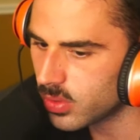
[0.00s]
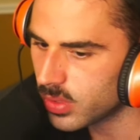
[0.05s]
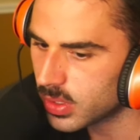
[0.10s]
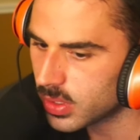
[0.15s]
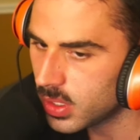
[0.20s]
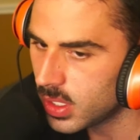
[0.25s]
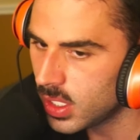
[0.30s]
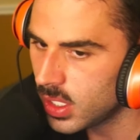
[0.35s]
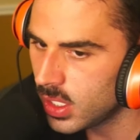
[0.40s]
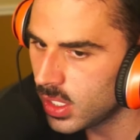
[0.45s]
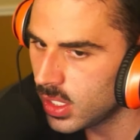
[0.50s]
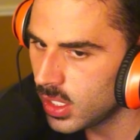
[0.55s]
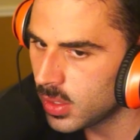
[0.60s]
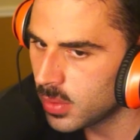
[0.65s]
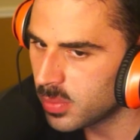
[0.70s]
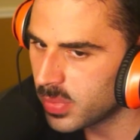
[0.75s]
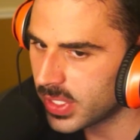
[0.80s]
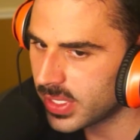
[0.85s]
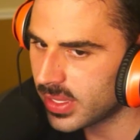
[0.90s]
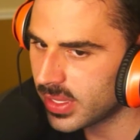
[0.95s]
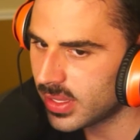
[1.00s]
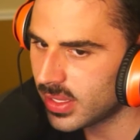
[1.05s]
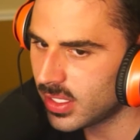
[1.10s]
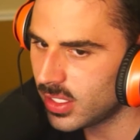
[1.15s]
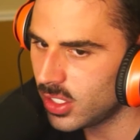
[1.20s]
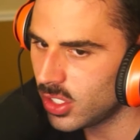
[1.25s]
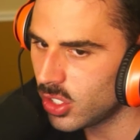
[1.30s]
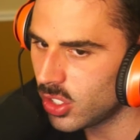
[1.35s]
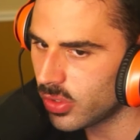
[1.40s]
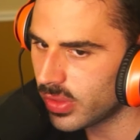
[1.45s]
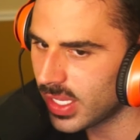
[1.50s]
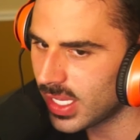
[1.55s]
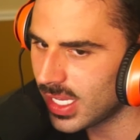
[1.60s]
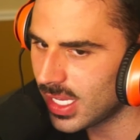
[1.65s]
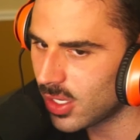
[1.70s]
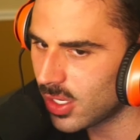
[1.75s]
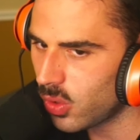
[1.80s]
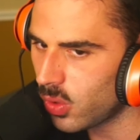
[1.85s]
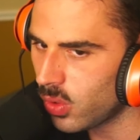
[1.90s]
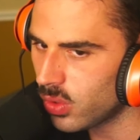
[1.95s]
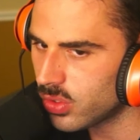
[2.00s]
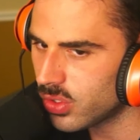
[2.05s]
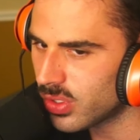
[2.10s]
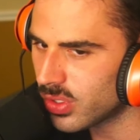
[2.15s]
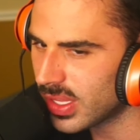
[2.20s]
And, but, you know, they get older.